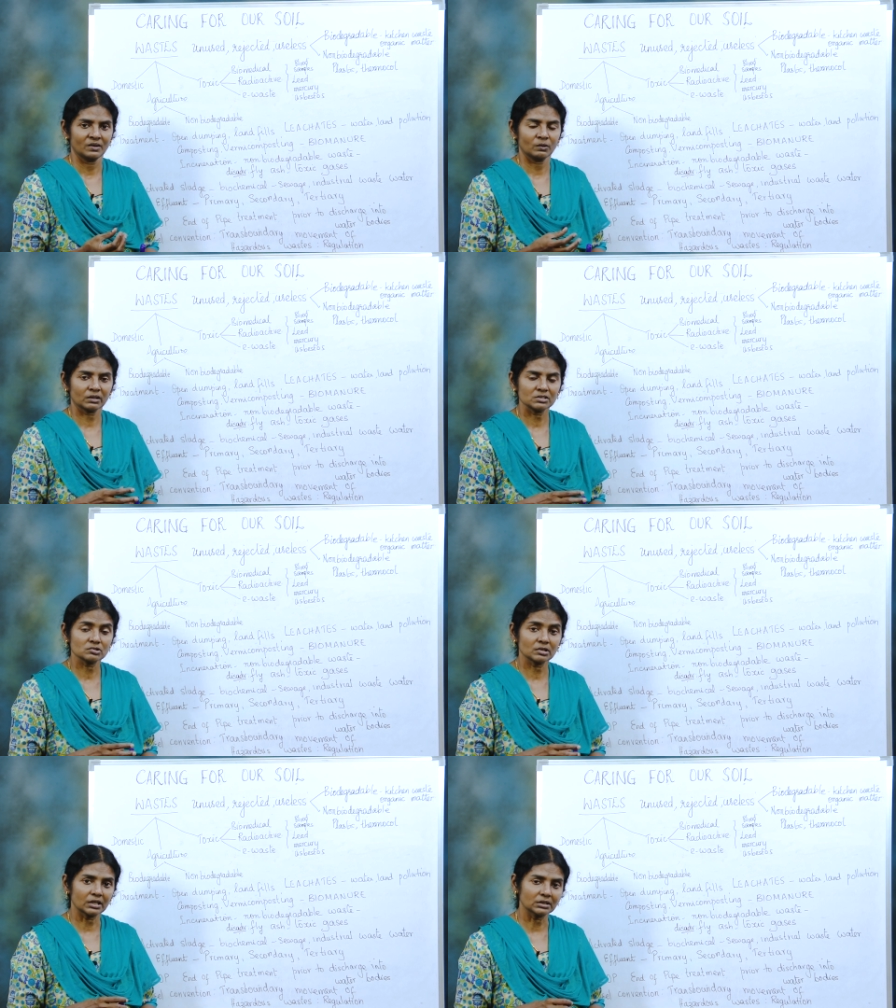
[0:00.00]
Okay,
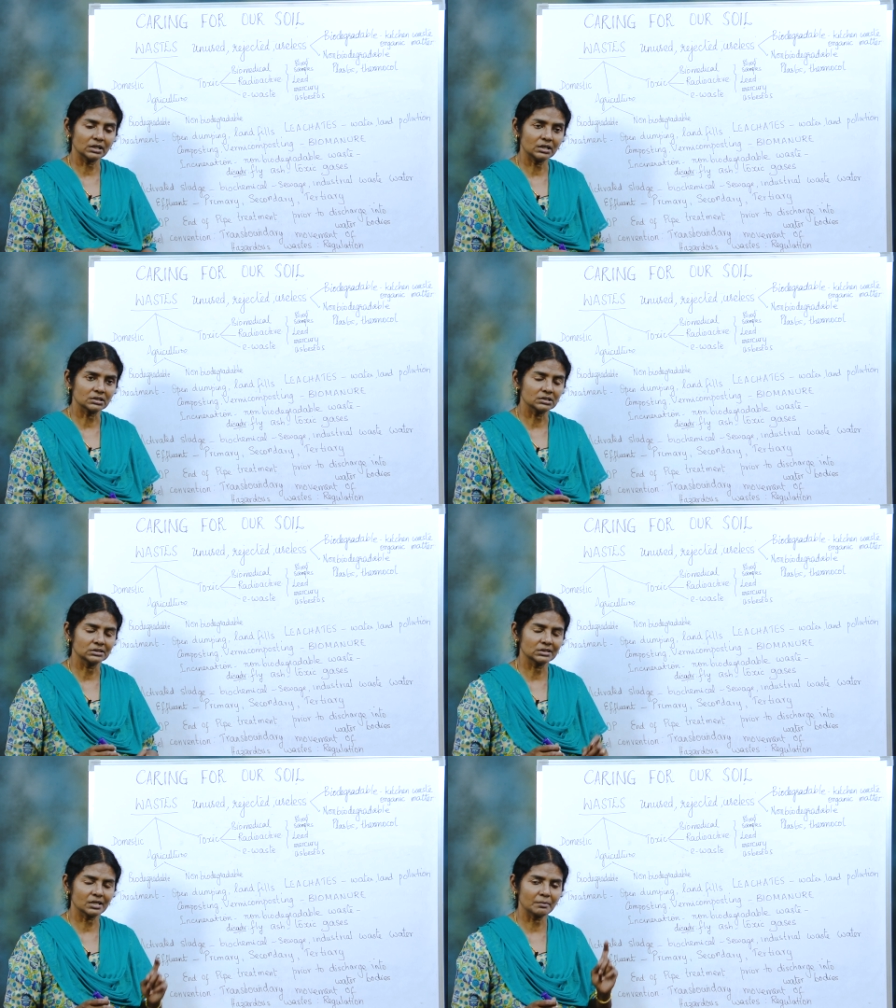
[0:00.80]
so like that,
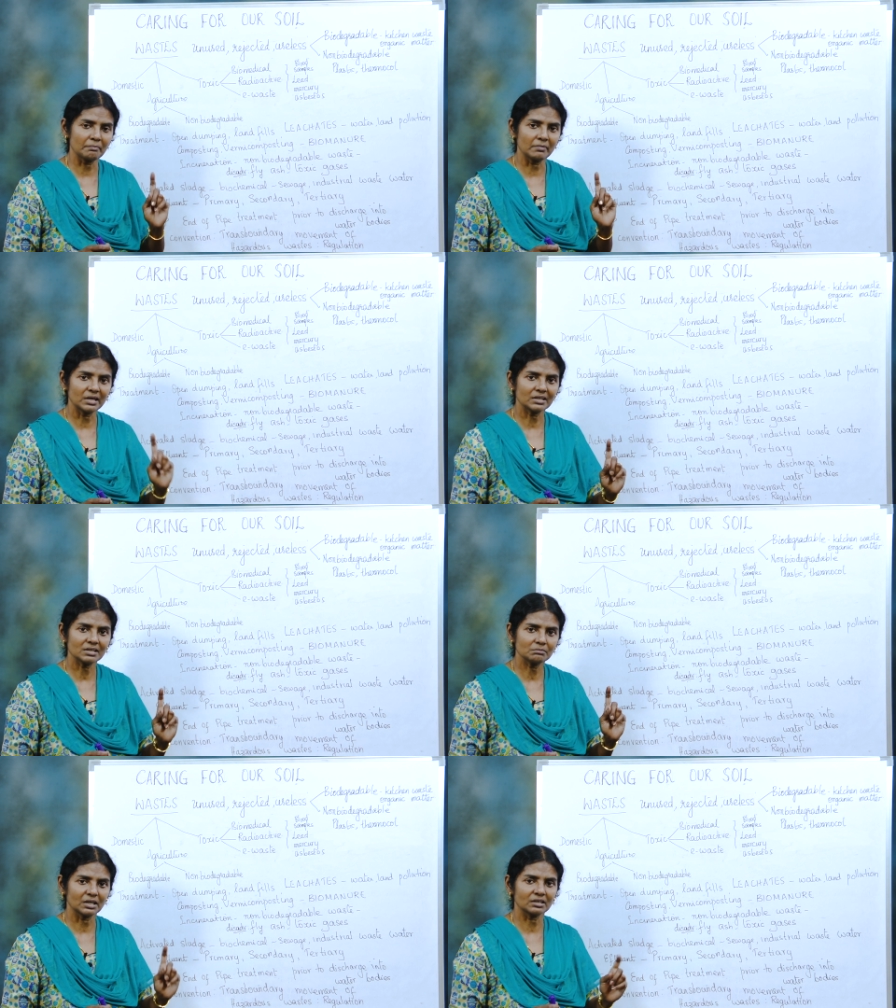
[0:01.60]
there are
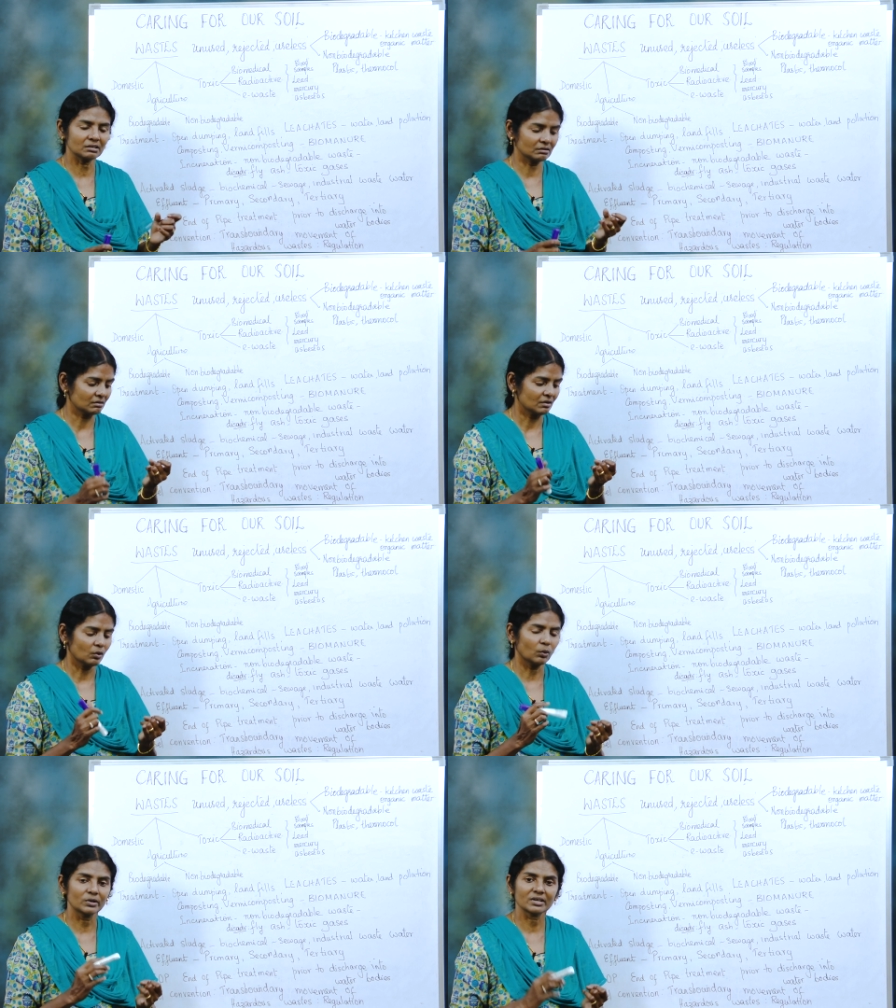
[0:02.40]
many, many
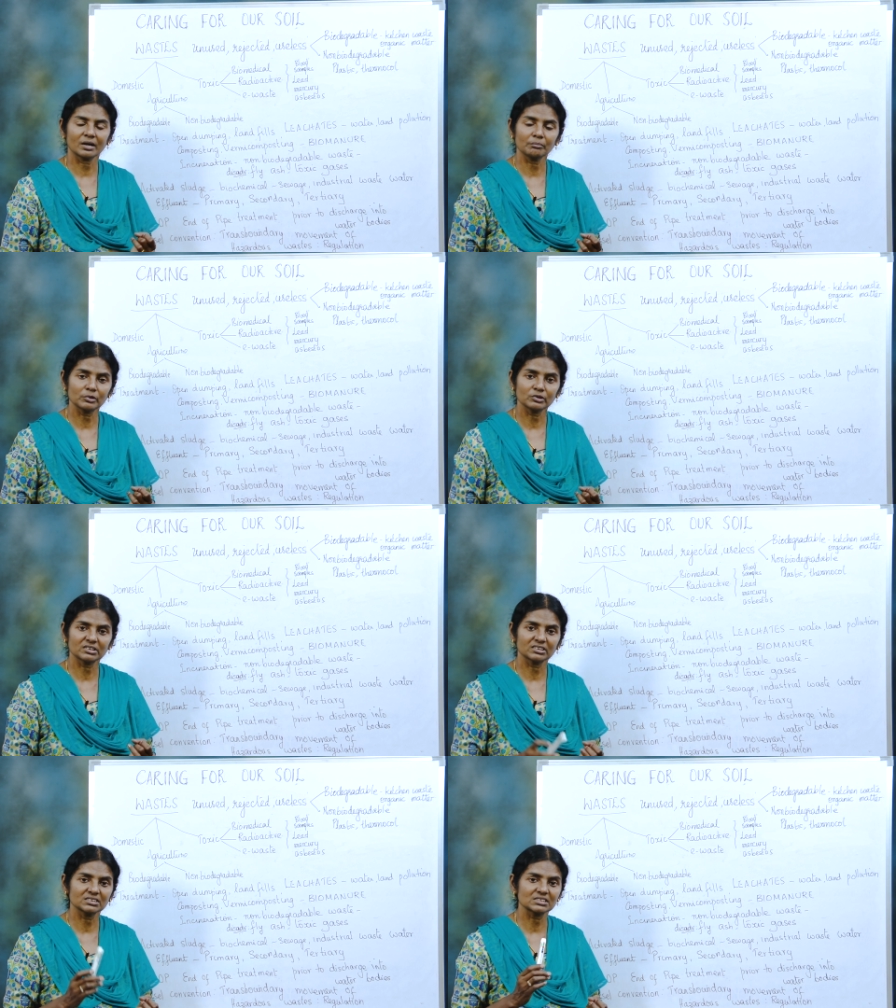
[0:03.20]
old
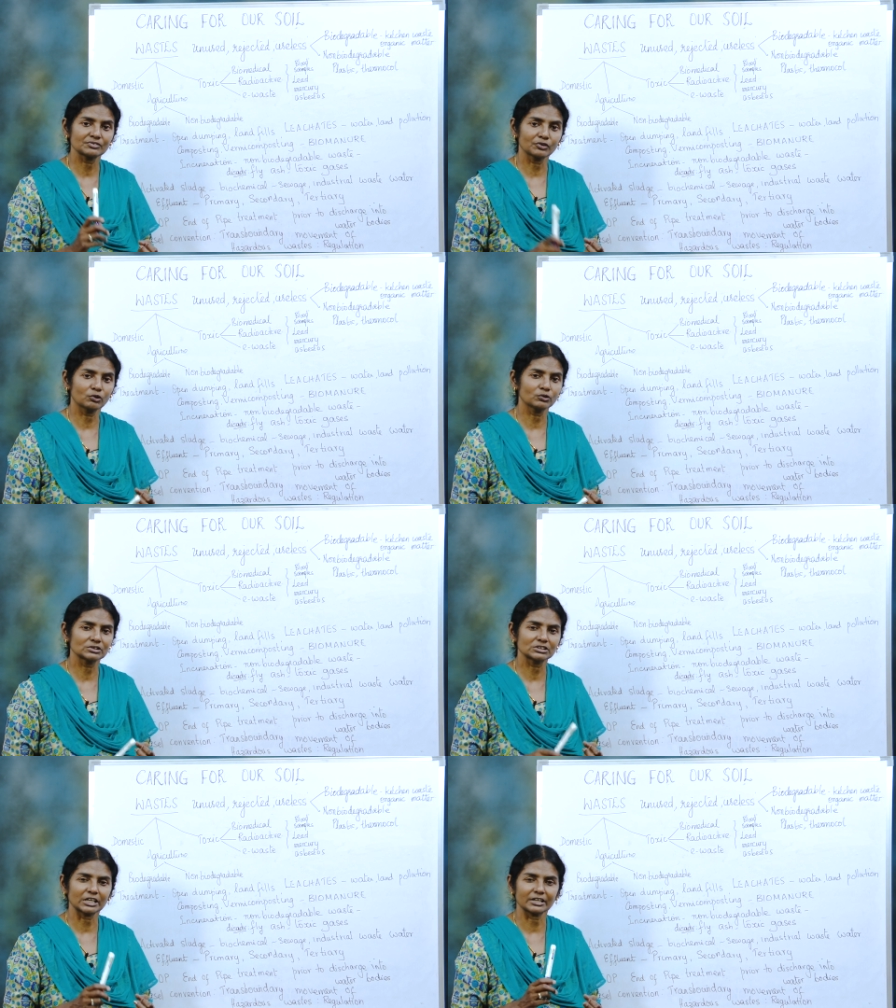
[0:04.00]
computers,
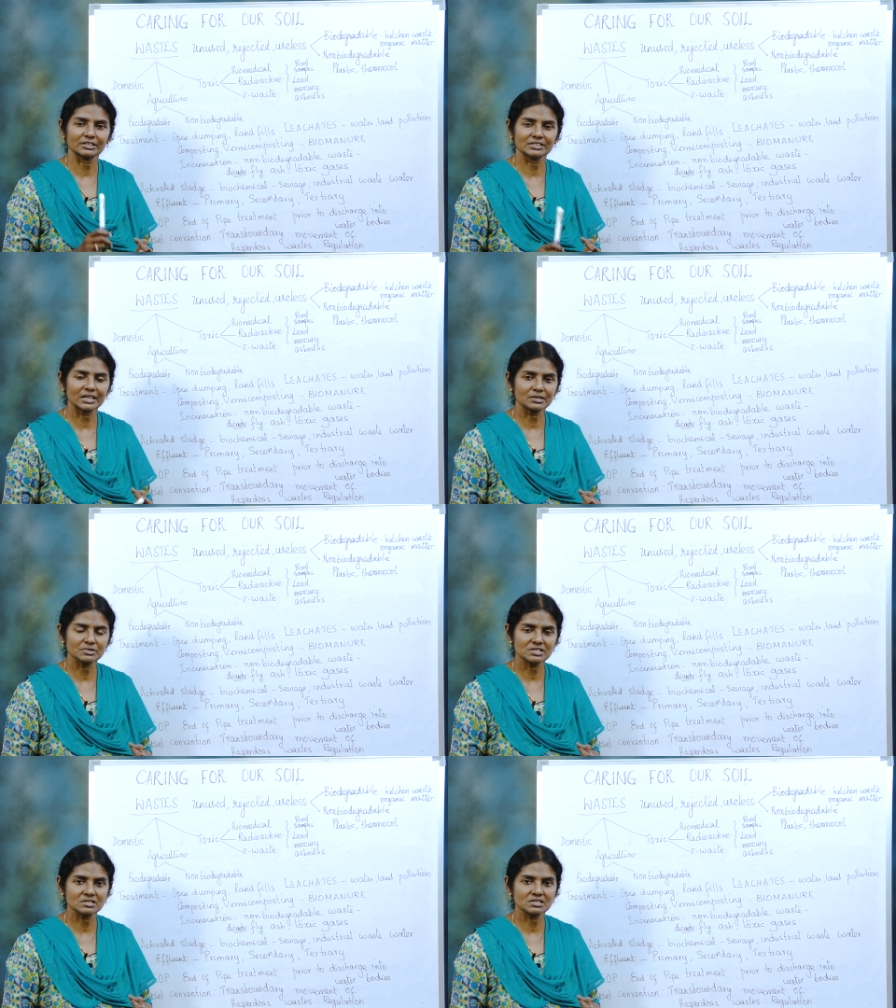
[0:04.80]
phones and
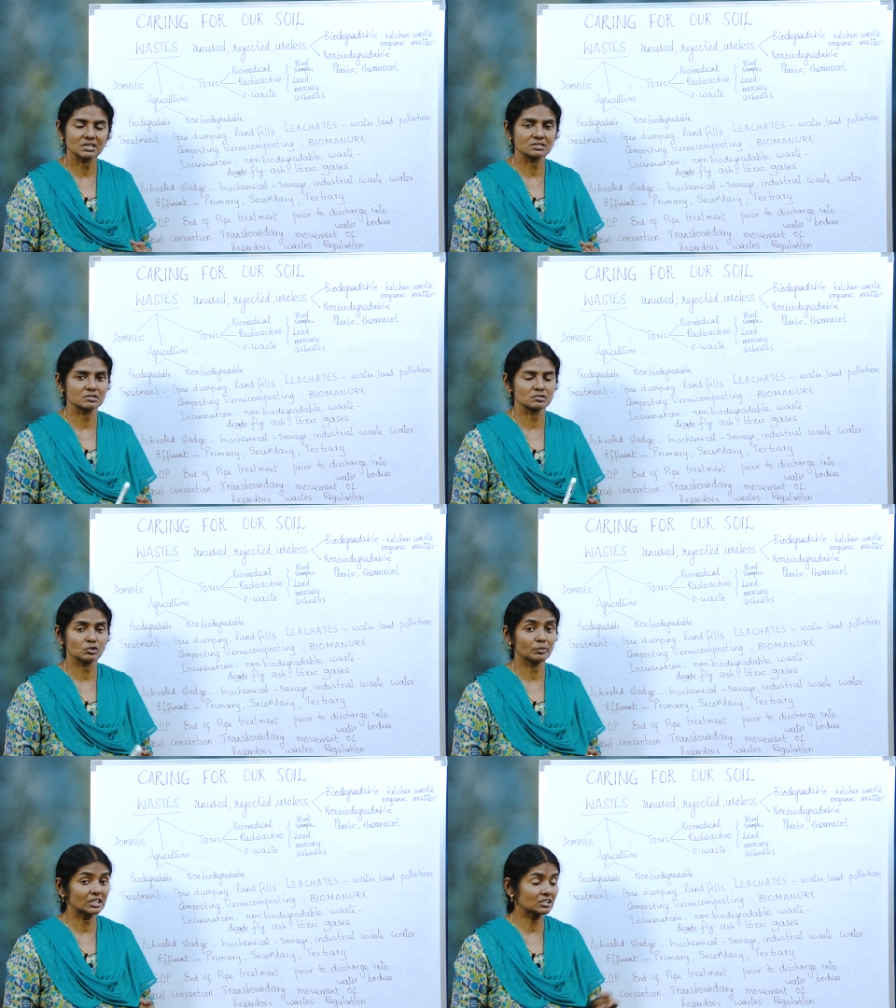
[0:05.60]
television sets and
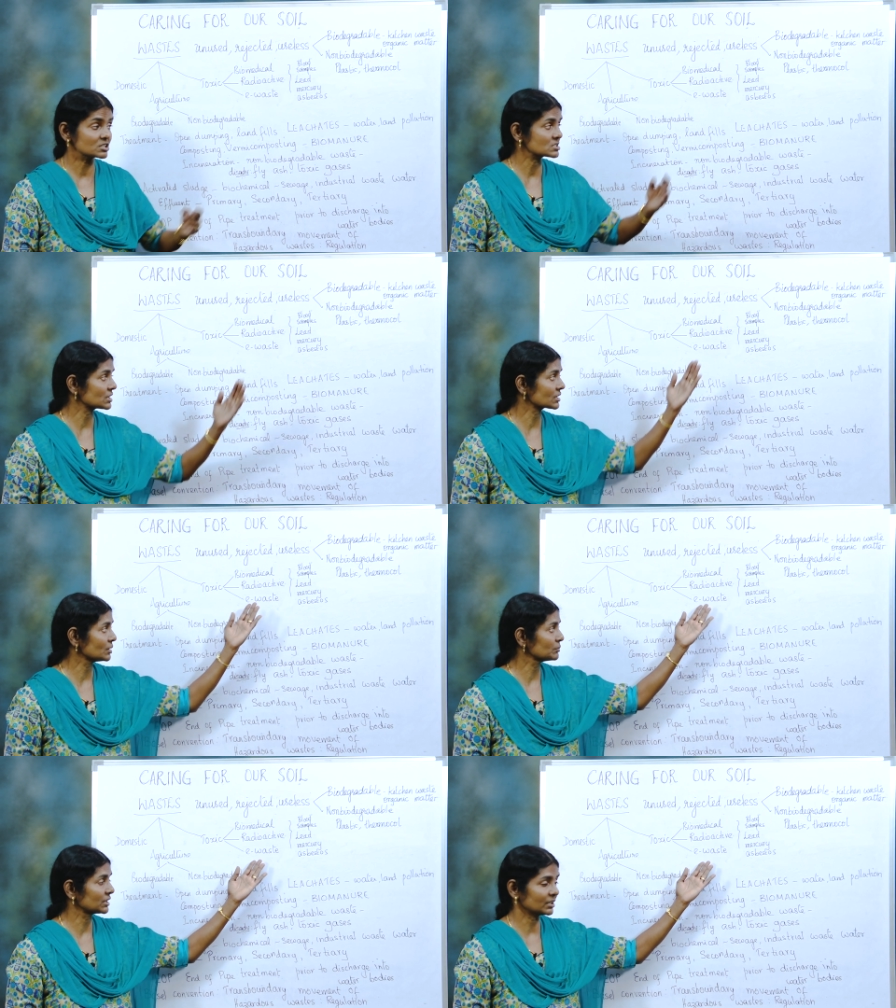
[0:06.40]
so many things that
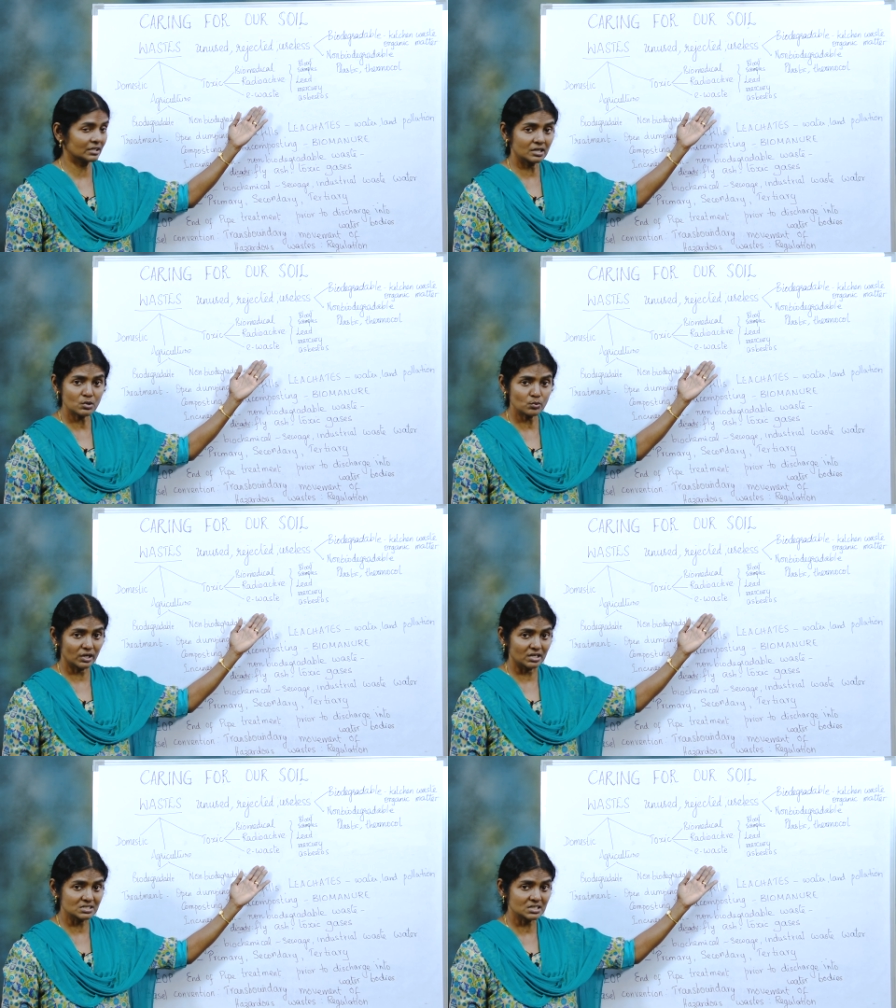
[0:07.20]
come under
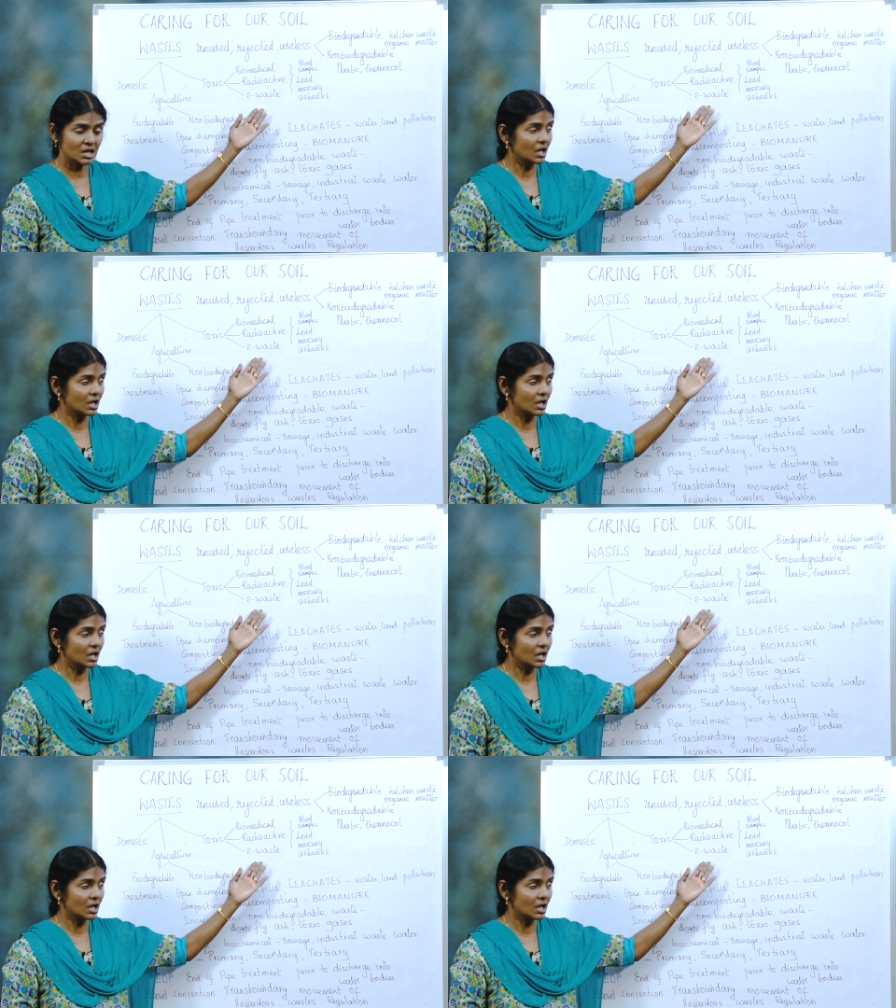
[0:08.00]
e-waste